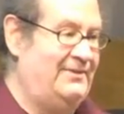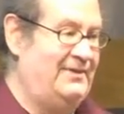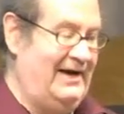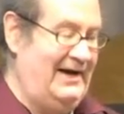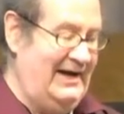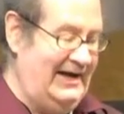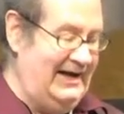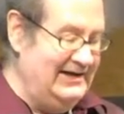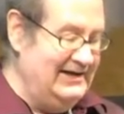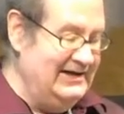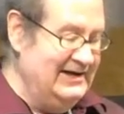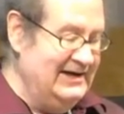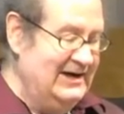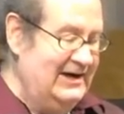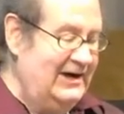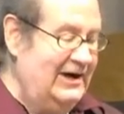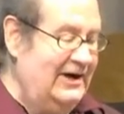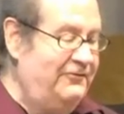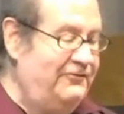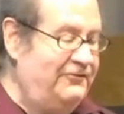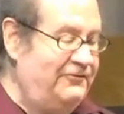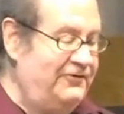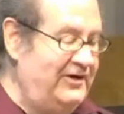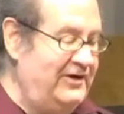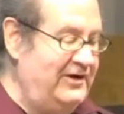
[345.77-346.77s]
And
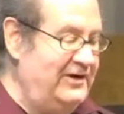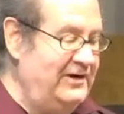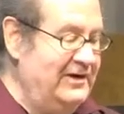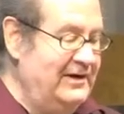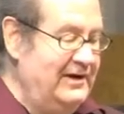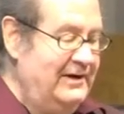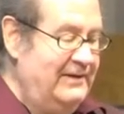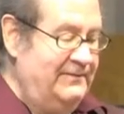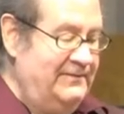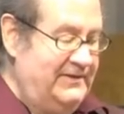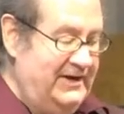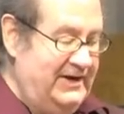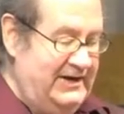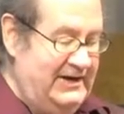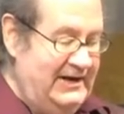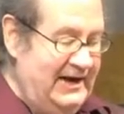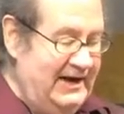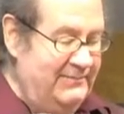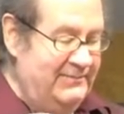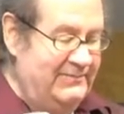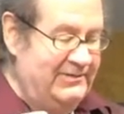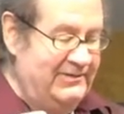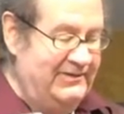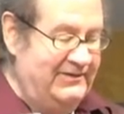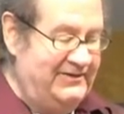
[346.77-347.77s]
often the
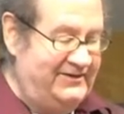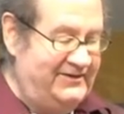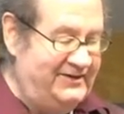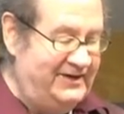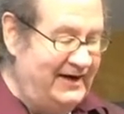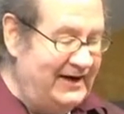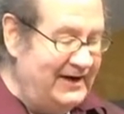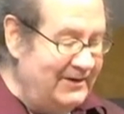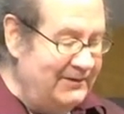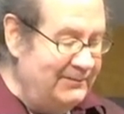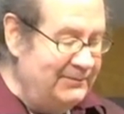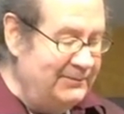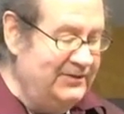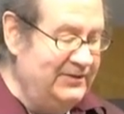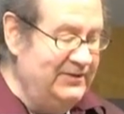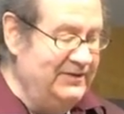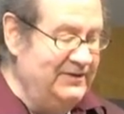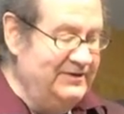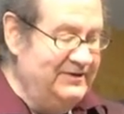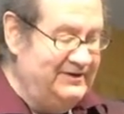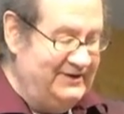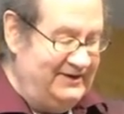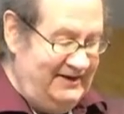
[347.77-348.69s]
number of samples